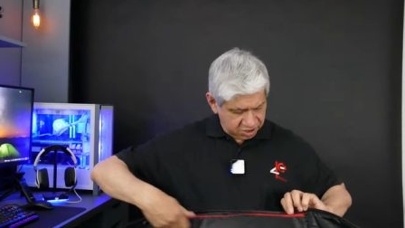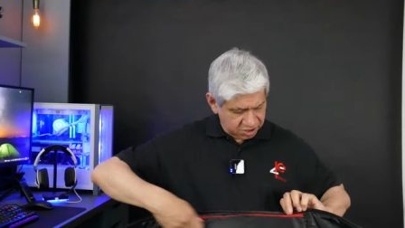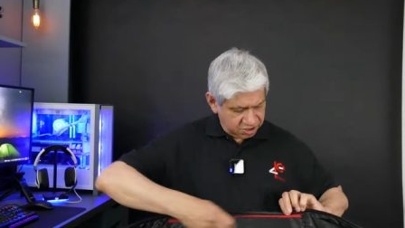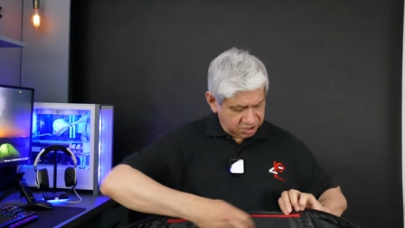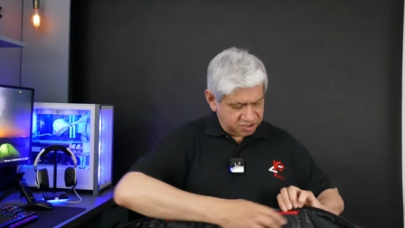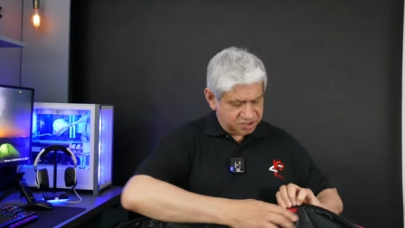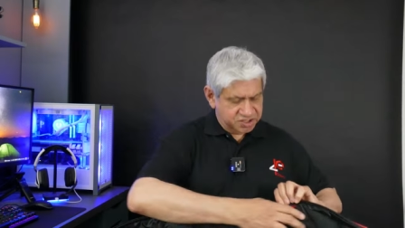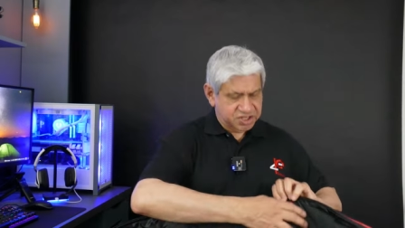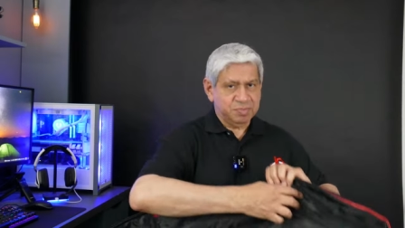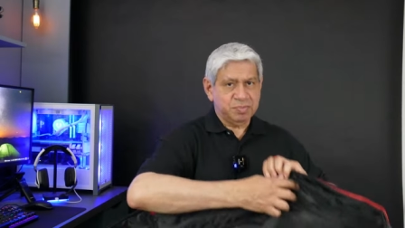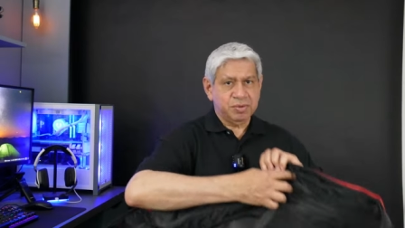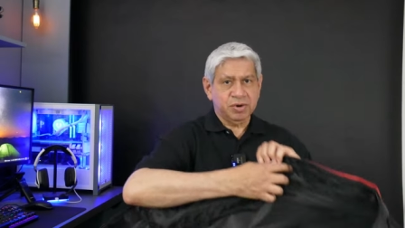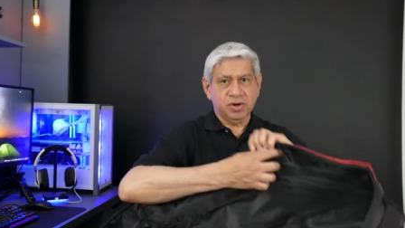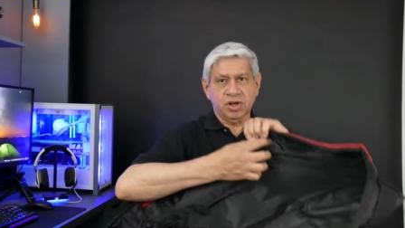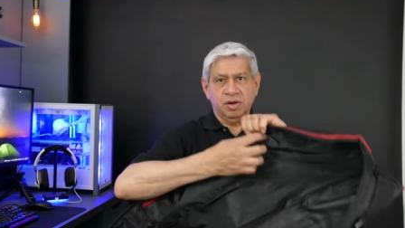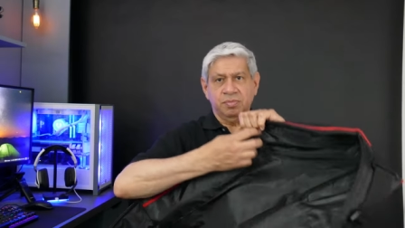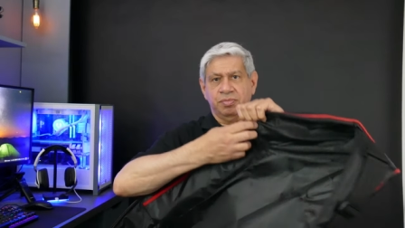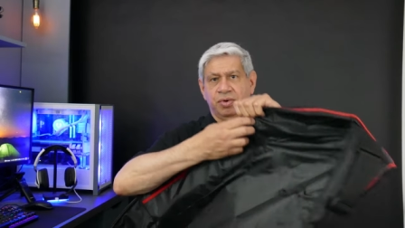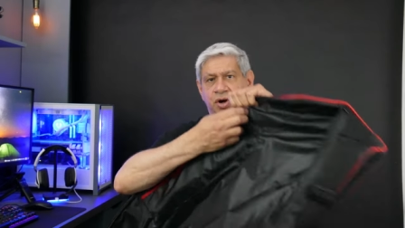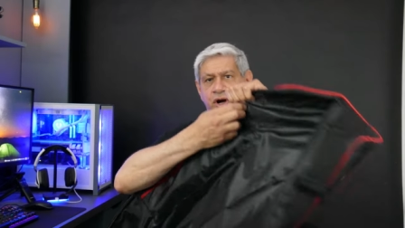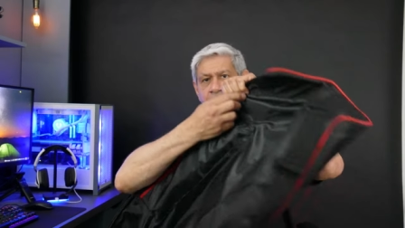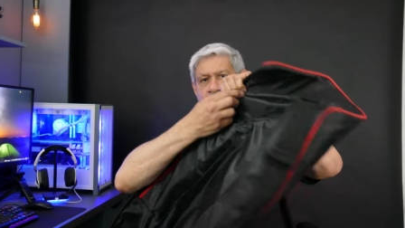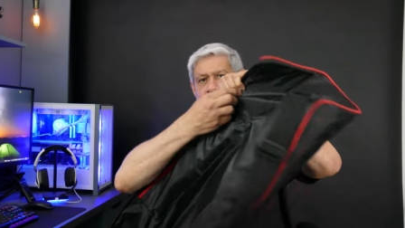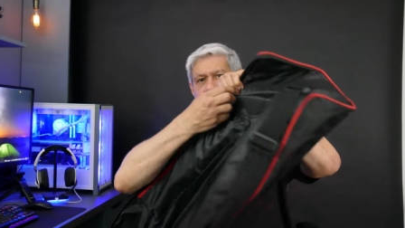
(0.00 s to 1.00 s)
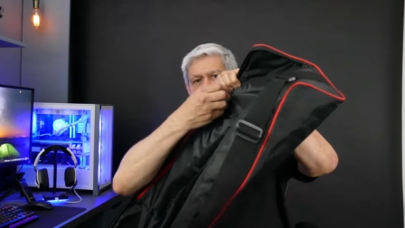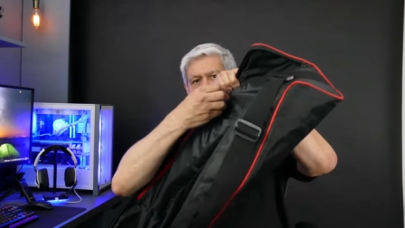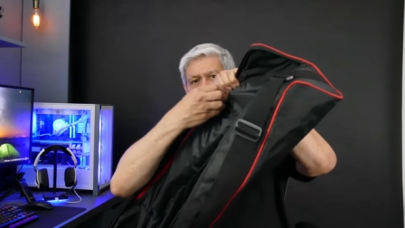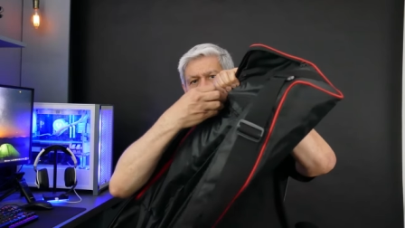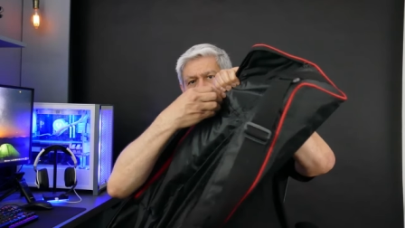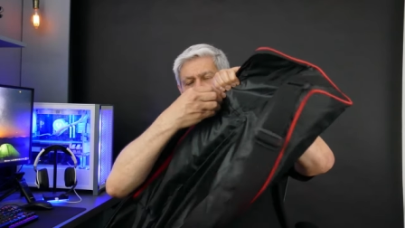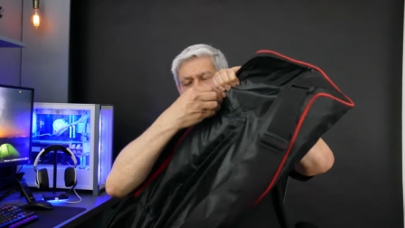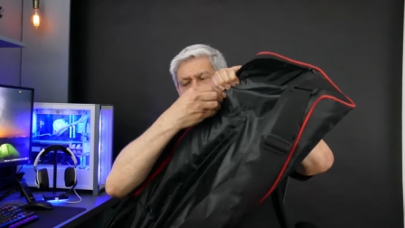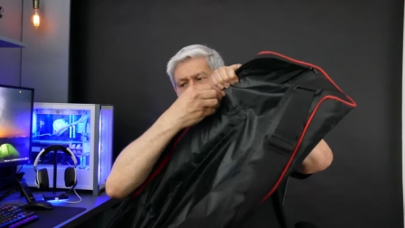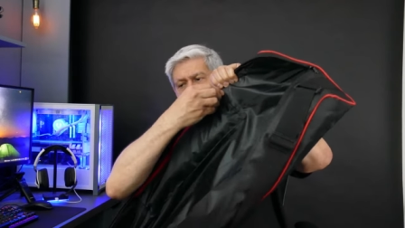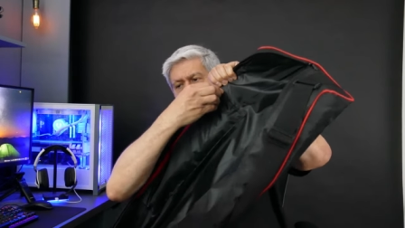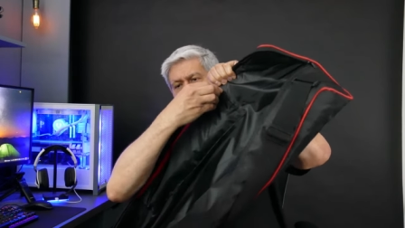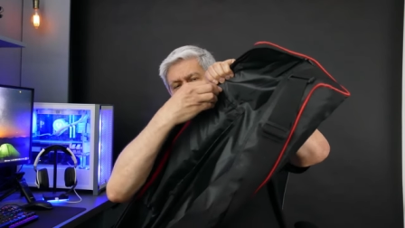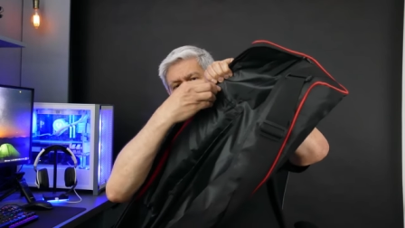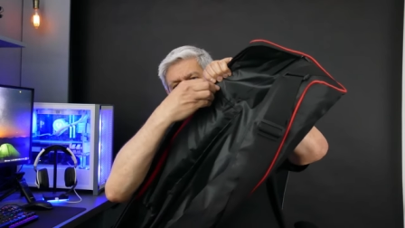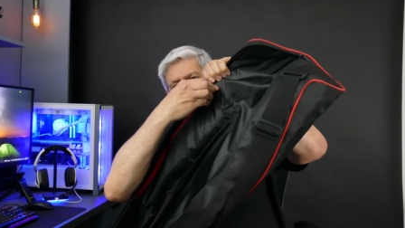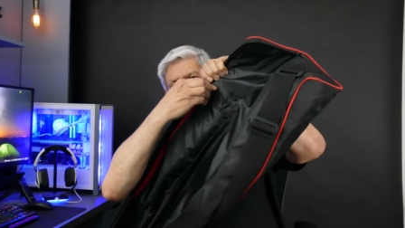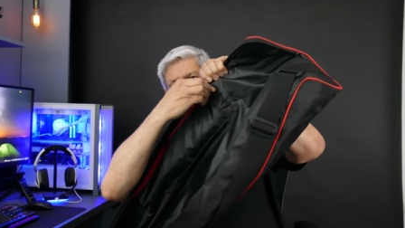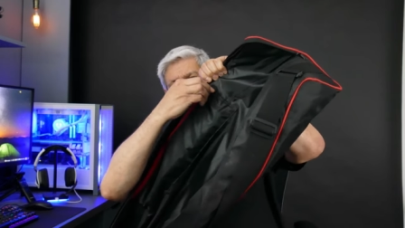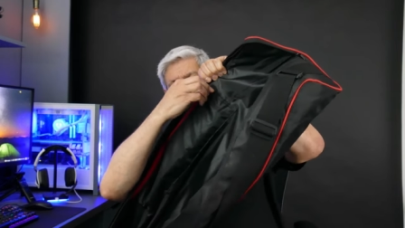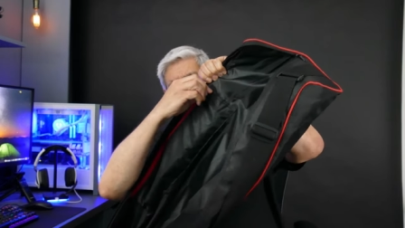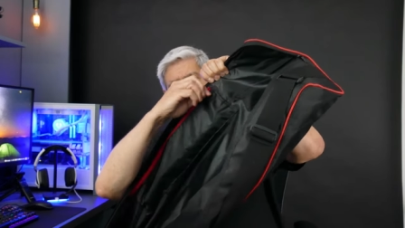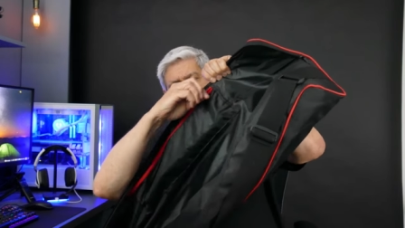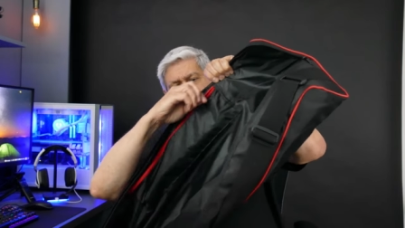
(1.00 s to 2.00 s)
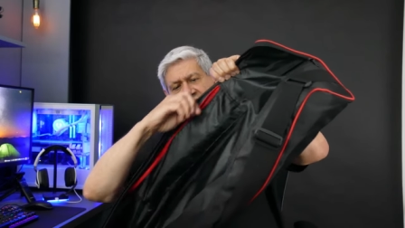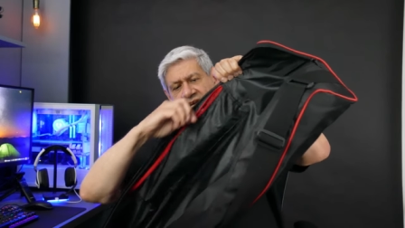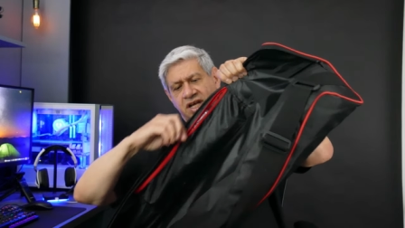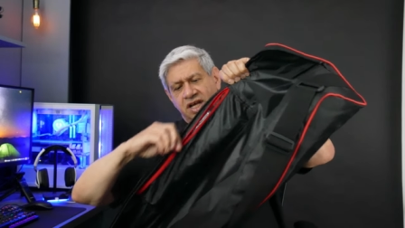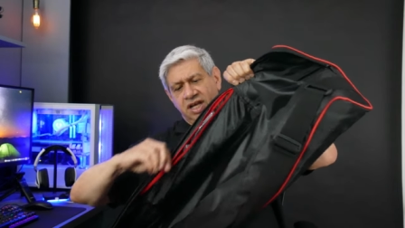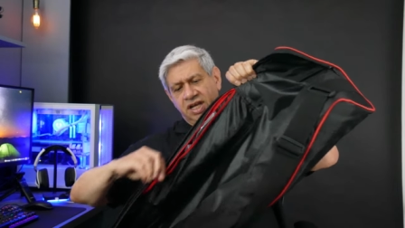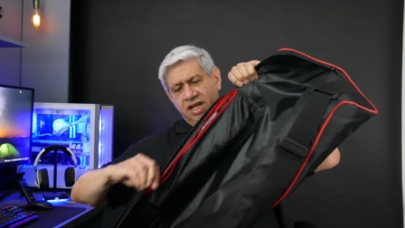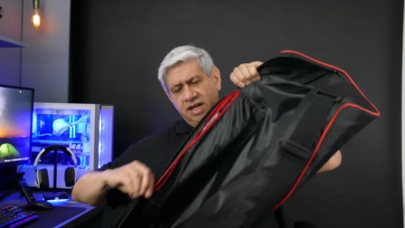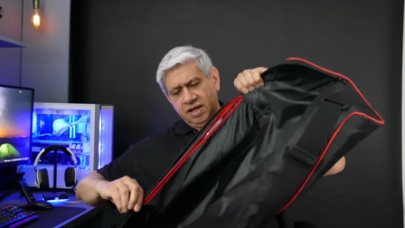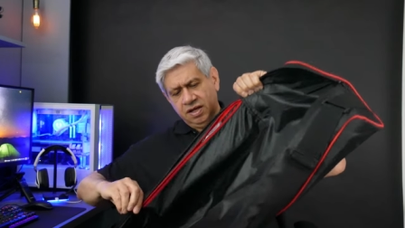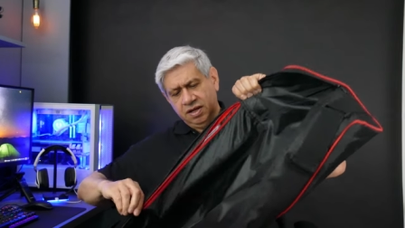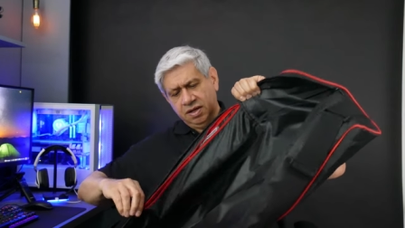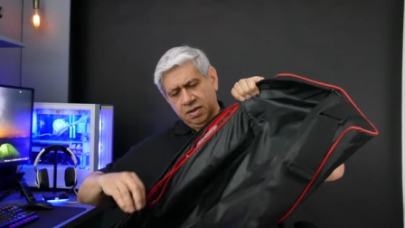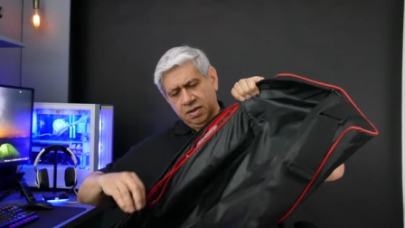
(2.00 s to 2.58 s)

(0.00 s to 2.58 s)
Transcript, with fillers: zipper compartment inside.